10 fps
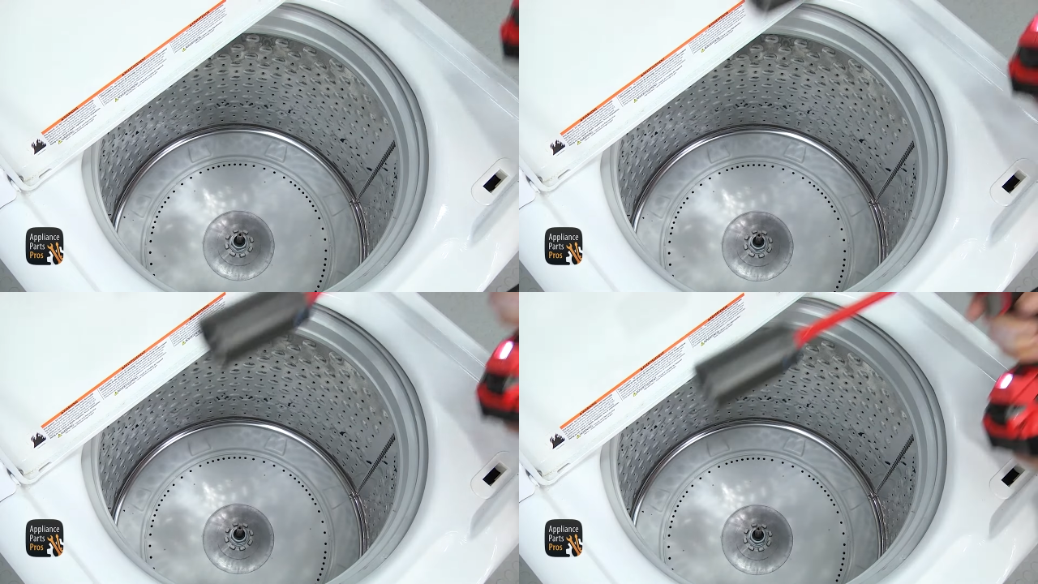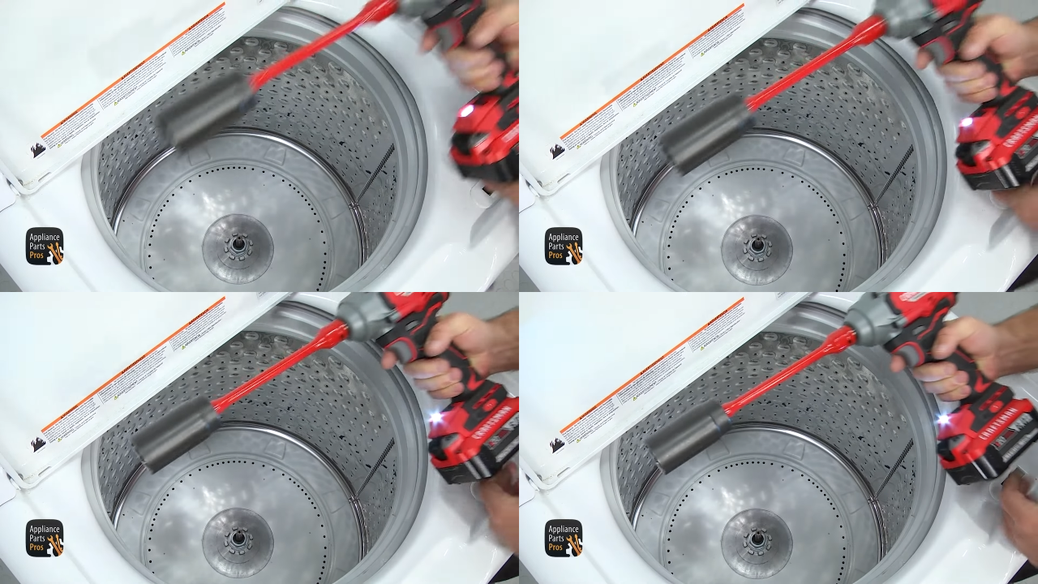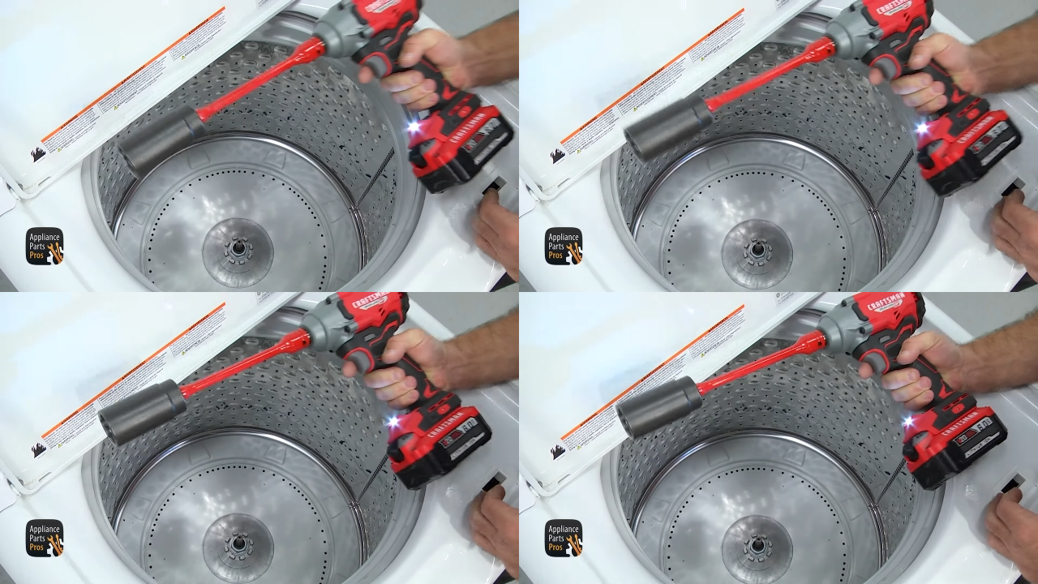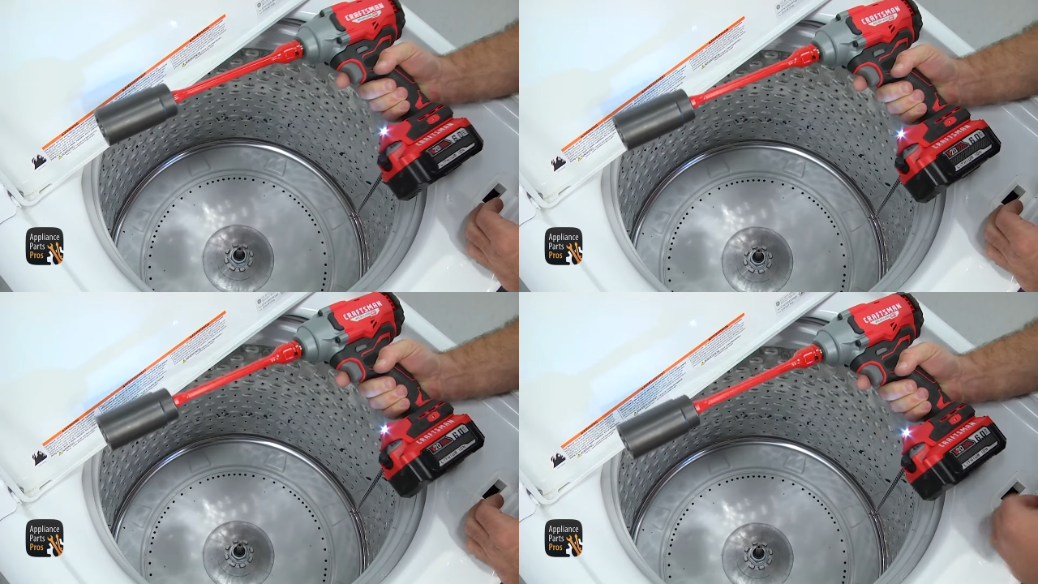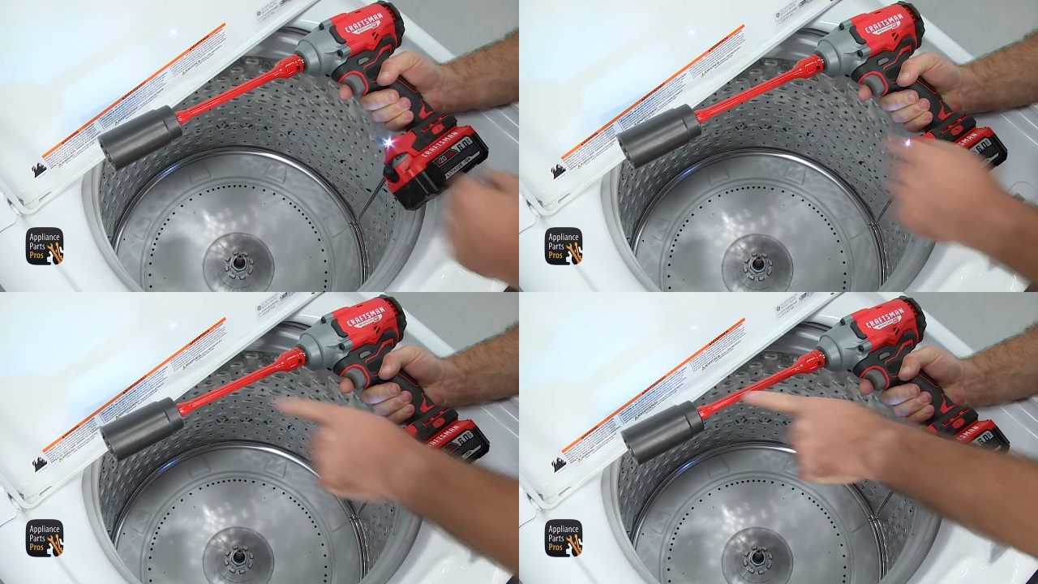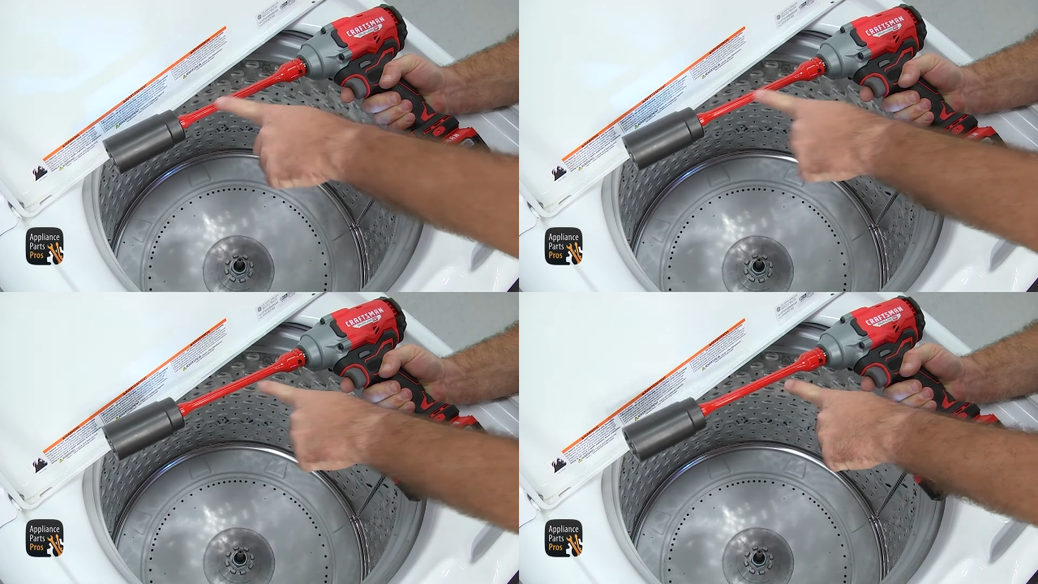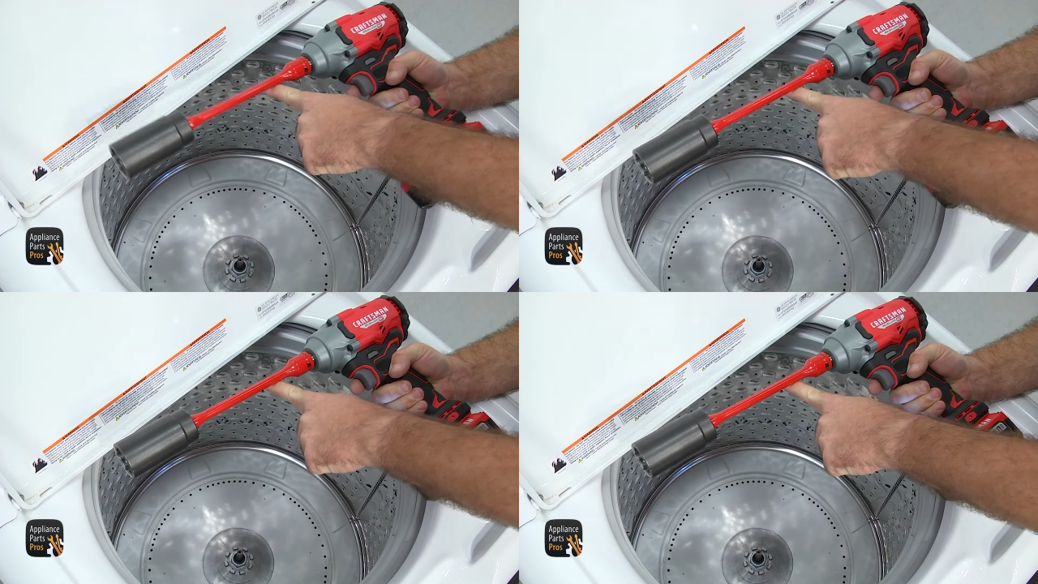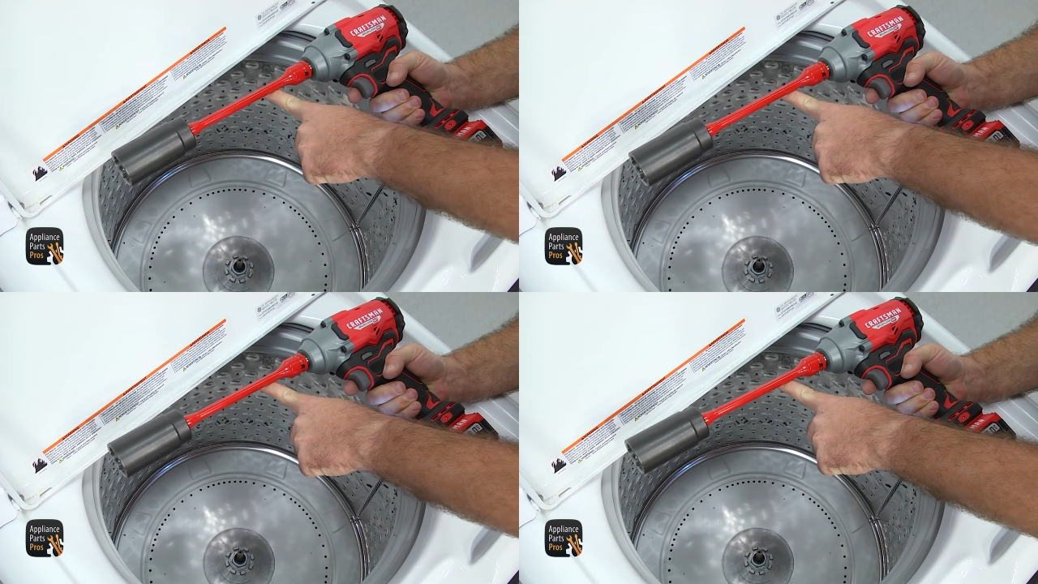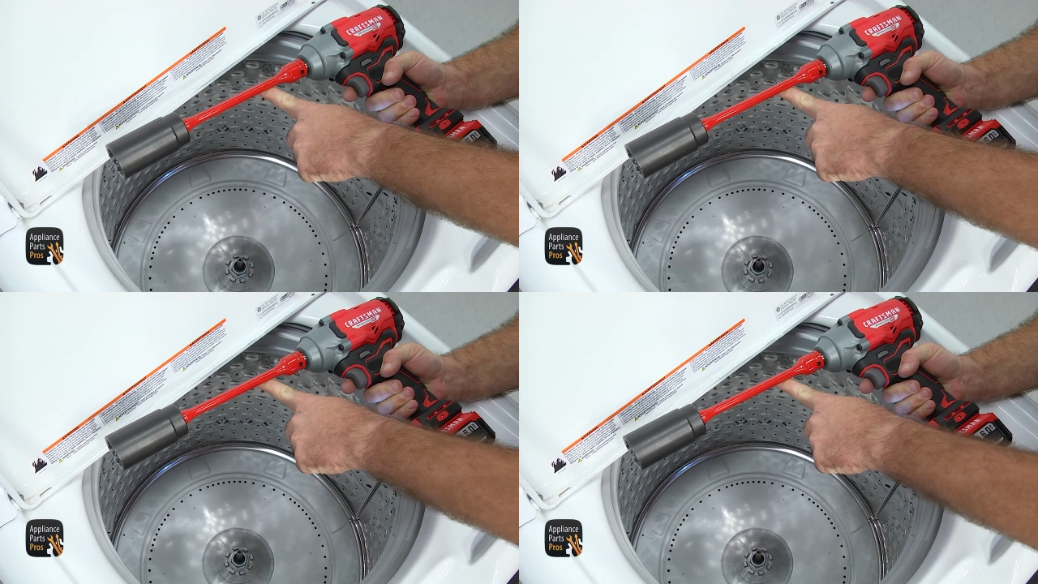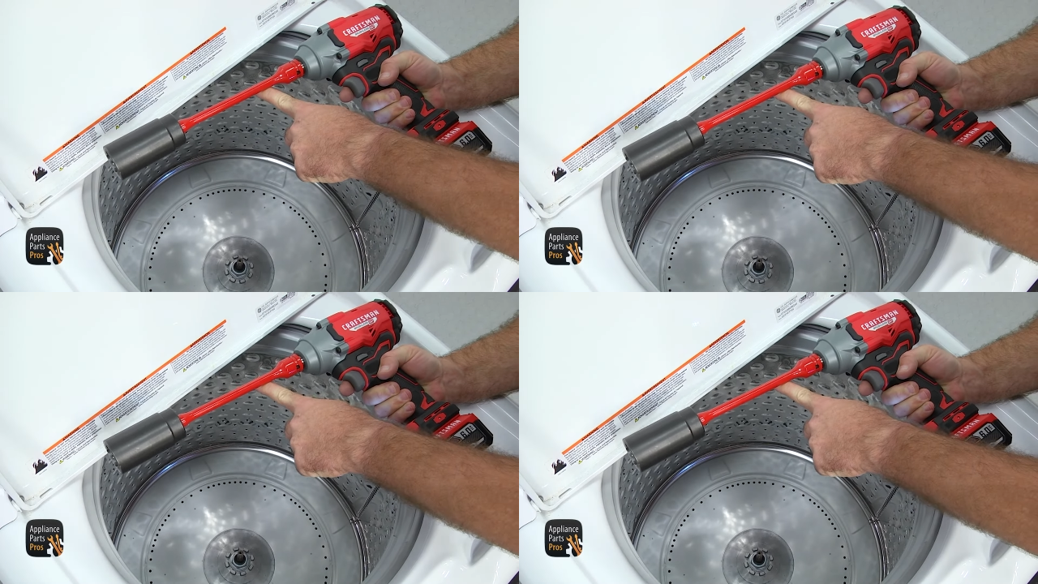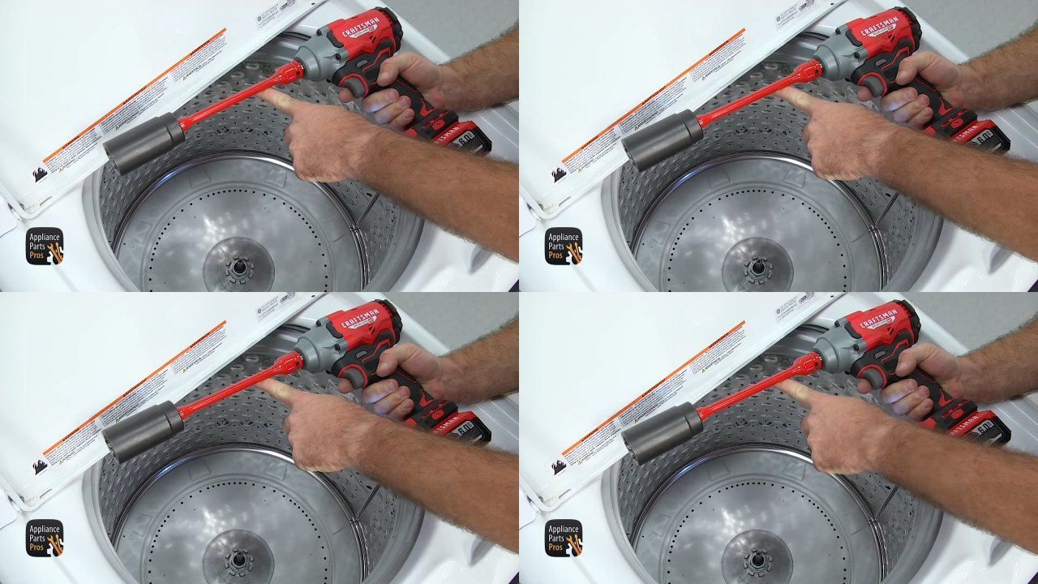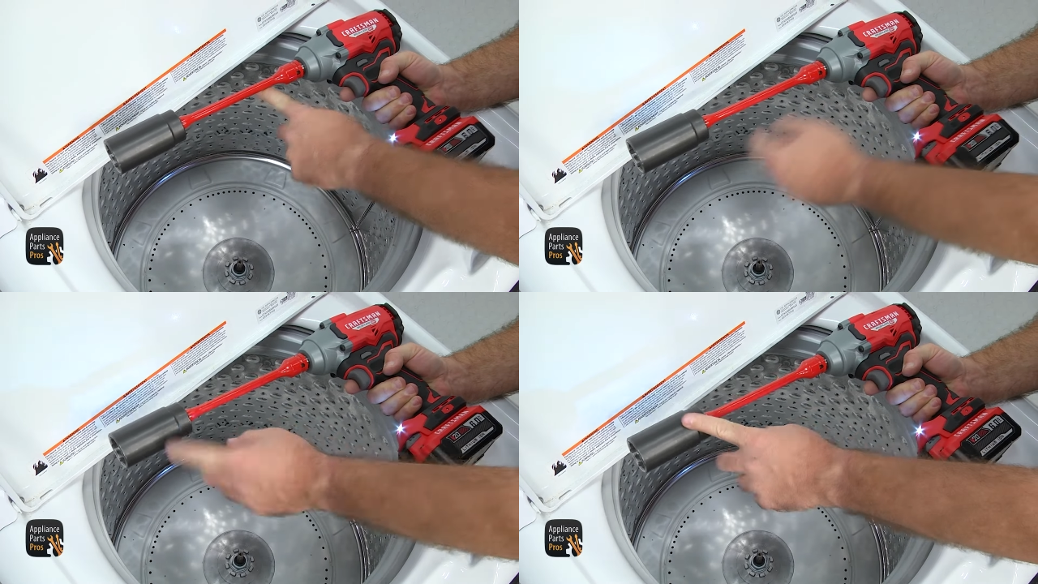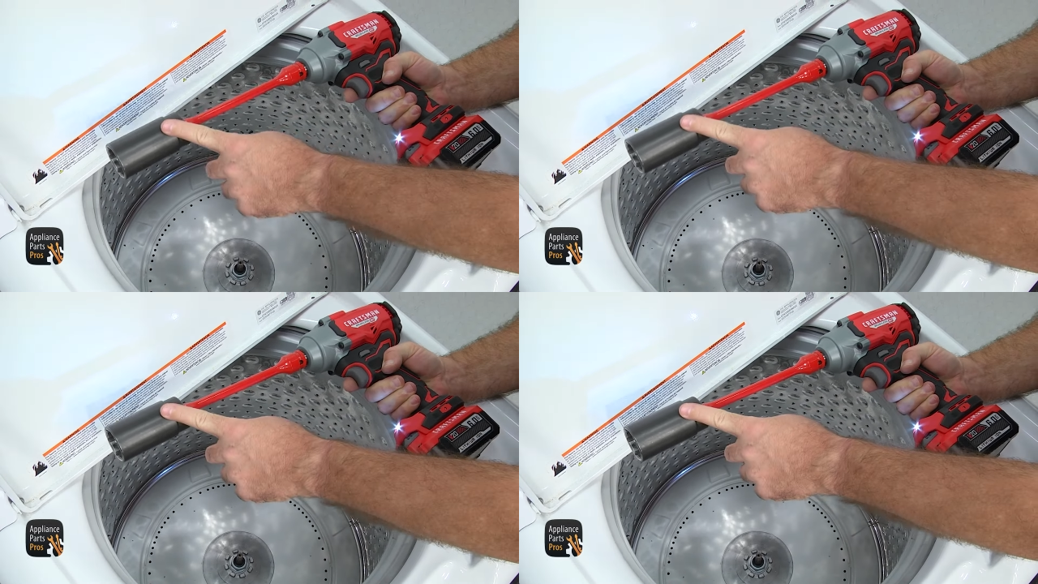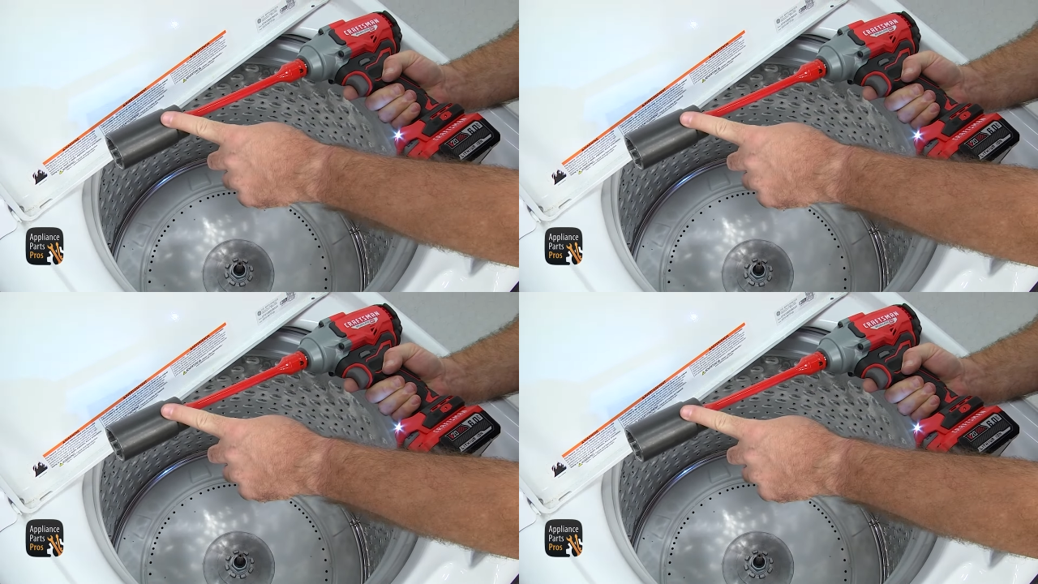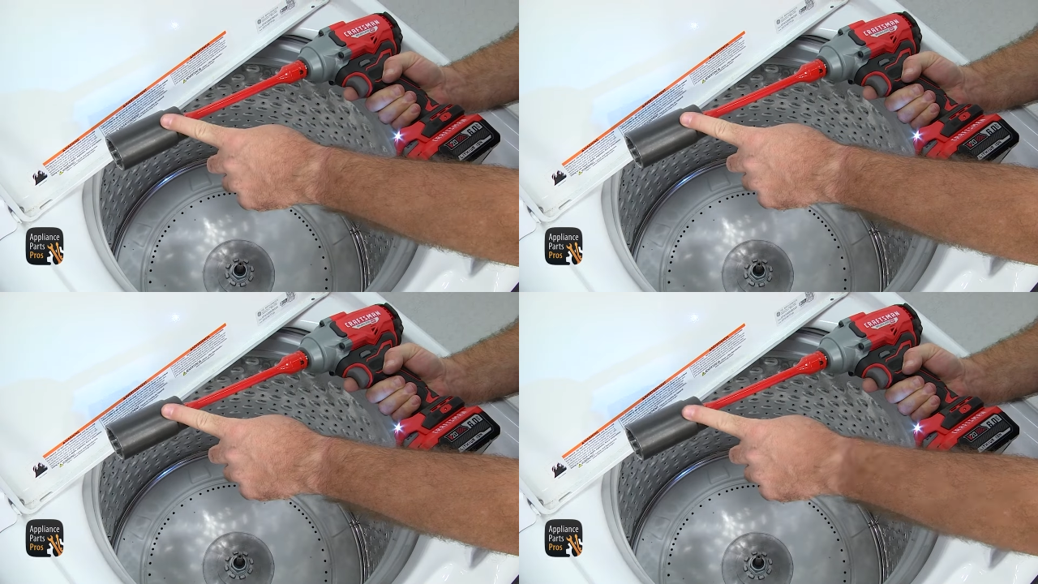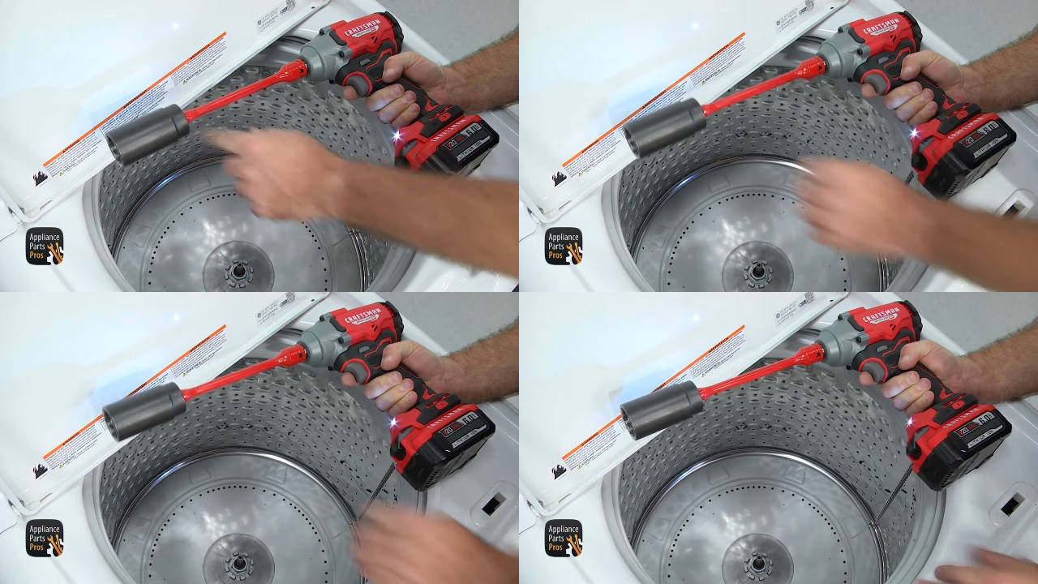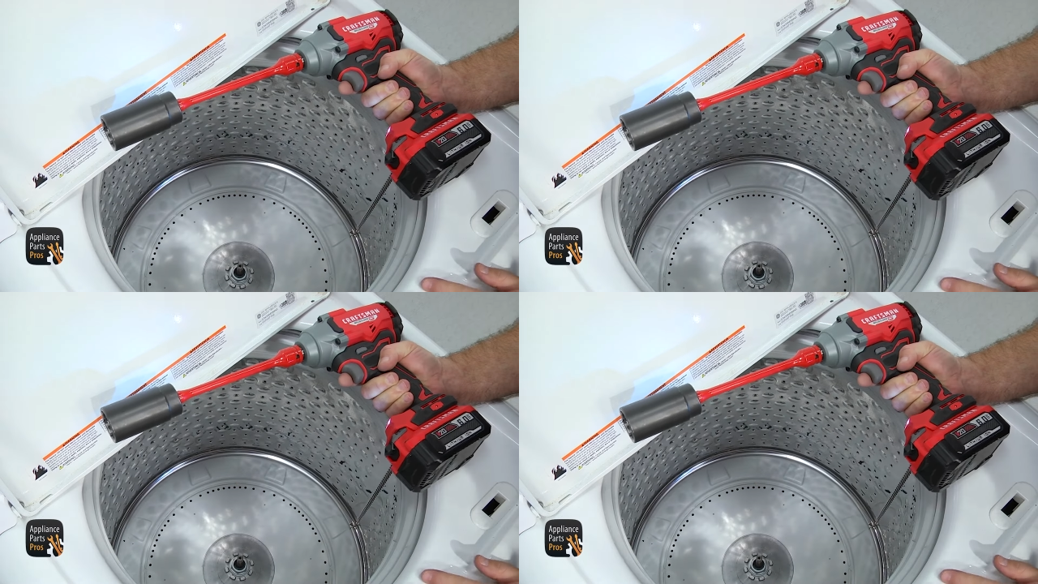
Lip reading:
[unreadable: no face in view]